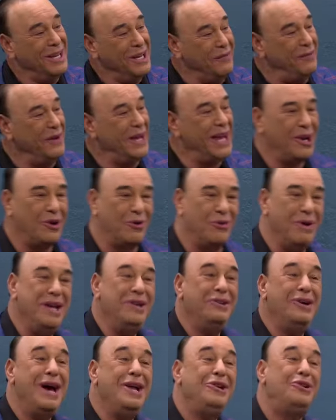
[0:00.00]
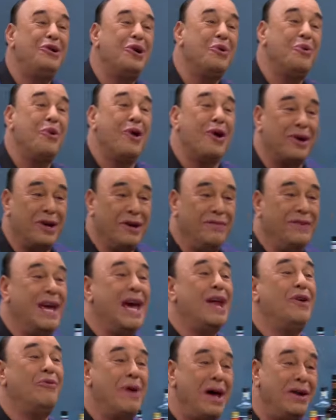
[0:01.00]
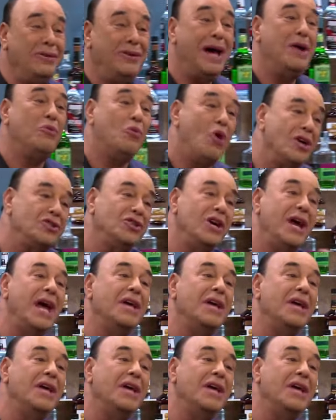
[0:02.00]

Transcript: If you get a green light, go to work. If you get a red light, wash your